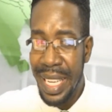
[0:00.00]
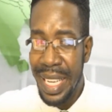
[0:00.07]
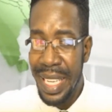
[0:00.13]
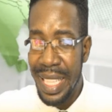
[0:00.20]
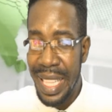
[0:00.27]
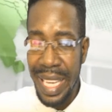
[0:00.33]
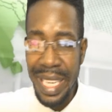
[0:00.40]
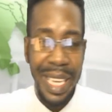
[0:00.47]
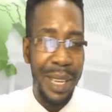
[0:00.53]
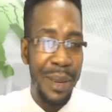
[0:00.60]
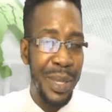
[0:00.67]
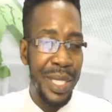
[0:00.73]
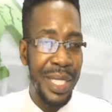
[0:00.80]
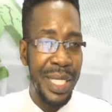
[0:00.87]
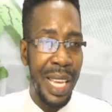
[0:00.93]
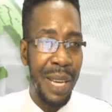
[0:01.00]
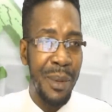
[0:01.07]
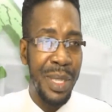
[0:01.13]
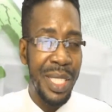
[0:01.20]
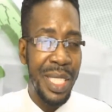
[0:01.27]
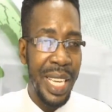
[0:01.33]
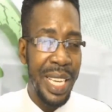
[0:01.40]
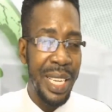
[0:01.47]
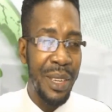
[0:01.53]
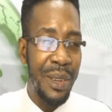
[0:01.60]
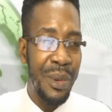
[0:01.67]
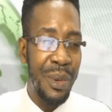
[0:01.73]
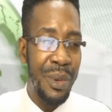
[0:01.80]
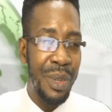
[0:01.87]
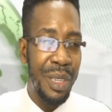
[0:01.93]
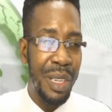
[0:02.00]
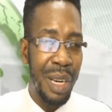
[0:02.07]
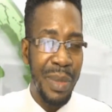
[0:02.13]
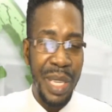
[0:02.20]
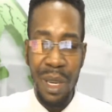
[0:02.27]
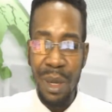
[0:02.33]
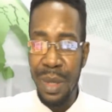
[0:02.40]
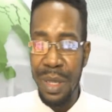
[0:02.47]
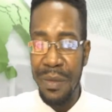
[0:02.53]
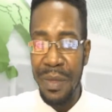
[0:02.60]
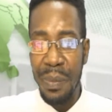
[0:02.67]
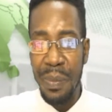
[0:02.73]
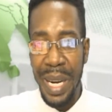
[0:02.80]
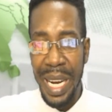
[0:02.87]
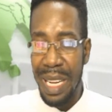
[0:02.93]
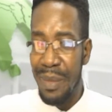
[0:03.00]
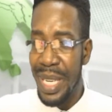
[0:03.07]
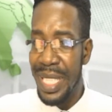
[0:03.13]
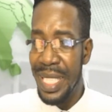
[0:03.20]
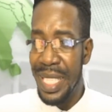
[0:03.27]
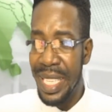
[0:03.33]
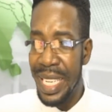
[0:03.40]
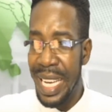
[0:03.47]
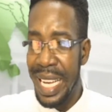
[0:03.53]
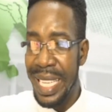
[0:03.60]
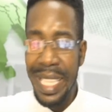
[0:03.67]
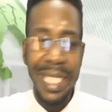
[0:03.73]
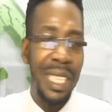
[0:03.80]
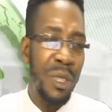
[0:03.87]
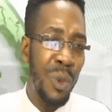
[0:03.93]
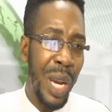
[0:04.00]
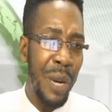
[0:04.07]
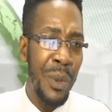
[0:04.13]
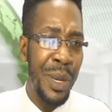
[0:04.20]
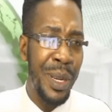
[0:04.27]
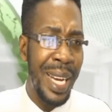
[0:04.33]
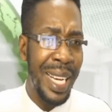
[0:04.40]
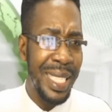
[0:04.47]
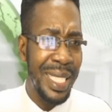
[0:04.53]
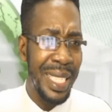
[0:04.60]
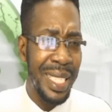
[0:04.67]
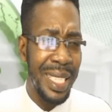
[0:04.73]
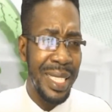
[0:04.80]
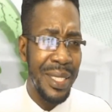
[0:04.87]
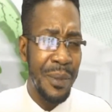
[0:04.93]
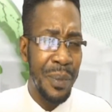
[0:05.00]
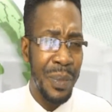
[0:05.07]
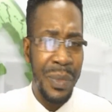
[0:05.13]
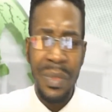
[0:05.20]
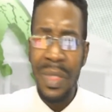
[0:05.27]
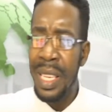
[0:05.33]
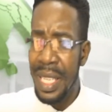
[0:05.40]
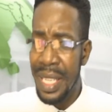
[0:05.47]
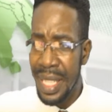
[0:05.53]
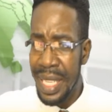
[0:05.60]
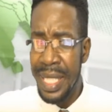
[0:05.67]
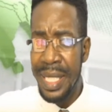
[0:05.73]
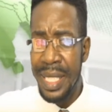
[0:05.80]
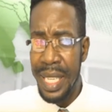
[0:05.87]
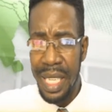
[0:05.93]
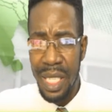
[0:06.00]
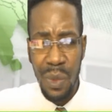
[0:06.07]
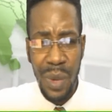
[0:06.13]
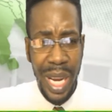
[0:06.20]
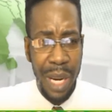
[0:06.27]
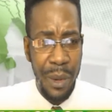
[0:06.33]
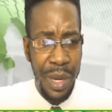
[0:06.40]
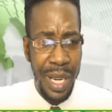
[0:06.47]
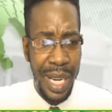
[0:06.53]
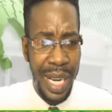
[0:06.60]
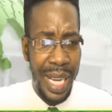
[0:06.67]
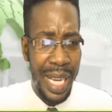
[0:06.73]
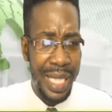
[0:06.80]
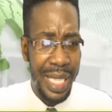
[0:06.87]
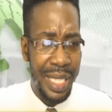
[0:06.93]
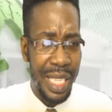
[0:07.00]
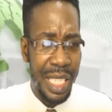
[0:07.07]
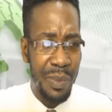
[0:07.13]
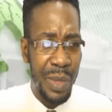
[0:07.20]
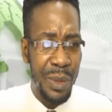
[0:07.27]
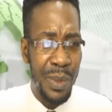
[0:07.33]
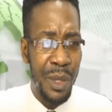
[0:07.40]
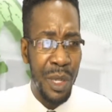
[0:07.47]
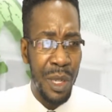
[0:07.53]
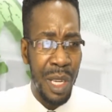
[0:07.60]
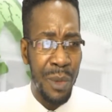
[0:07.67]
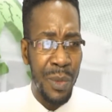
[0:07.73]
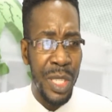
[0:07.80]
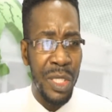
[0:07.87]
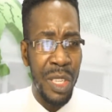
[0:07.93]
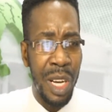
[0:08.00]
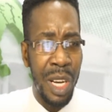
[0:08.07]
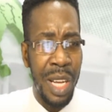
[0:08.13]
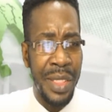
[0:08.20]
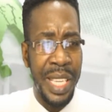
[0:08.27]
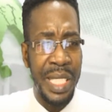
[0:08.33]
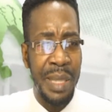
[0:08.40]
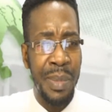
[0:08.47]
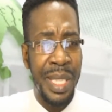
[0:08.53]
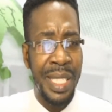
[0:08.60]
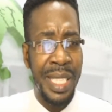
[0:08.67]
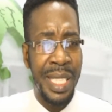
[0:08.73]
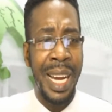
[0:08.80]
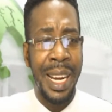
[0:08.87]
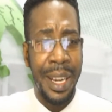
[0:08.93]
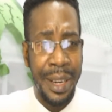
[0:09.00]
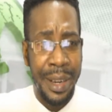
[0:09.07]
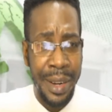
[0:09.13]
like I was saying, coming out of the parliament today, and this is why we are asking this. This is why we are asking this, because we saw this bizarre